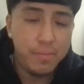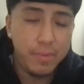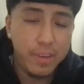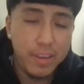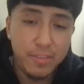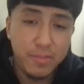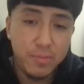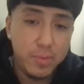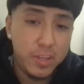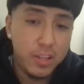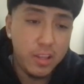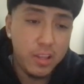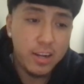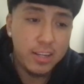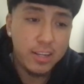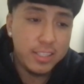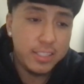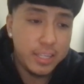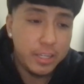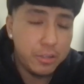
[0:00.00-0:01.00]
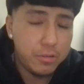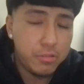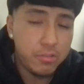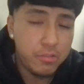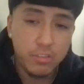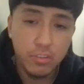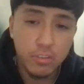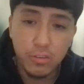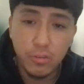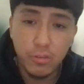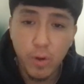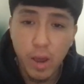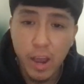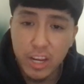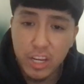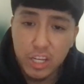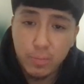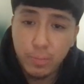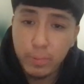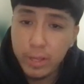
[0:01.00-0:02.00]
gives me a lot of sales, so I
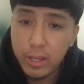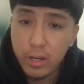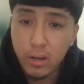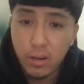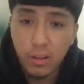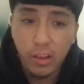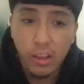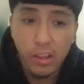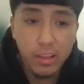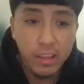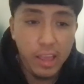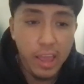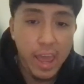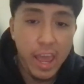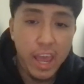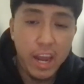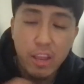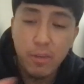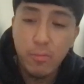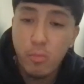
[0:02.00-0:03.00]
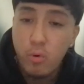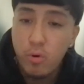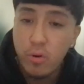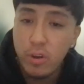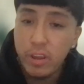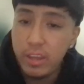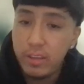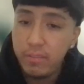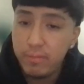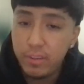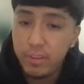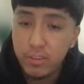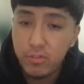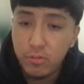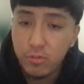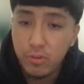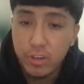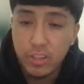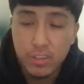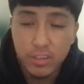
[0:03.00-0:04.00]
just plan on adding more
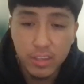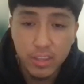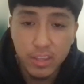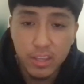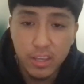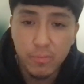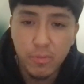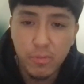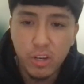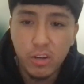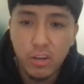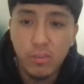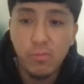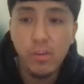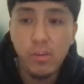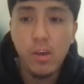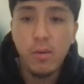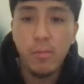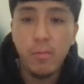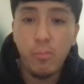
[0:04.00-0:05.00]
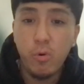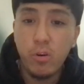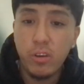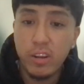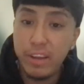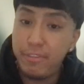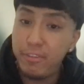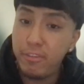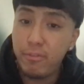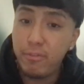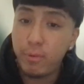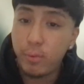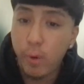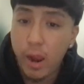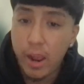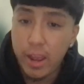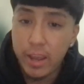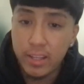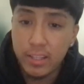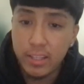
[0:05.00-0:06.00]
inventory to them, more different
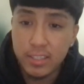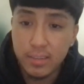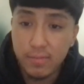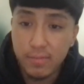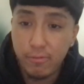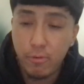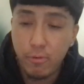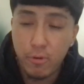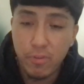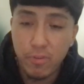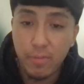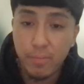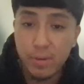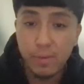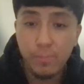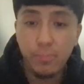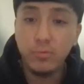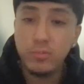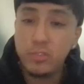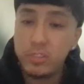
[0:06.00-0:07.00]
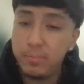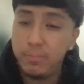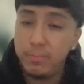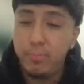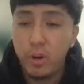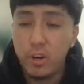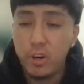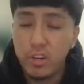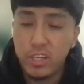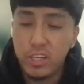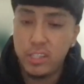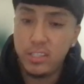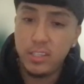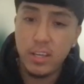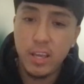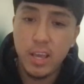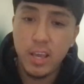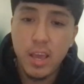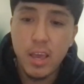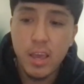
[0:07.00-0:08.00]
variants for the people to purchase,
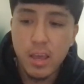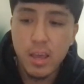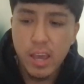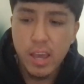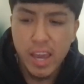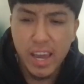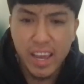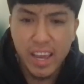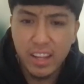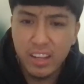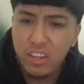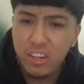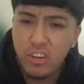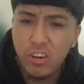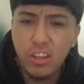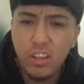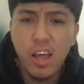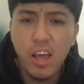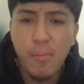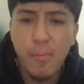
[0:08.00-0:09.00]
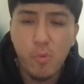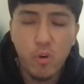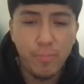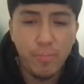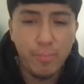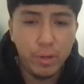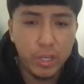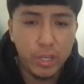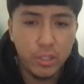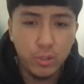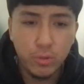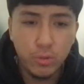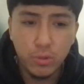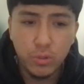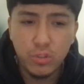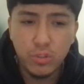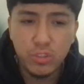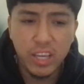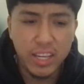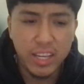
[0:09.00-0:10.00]
and a lot more
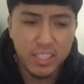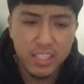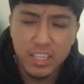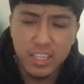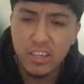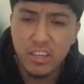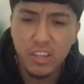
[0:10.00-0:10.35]
bundles. I see,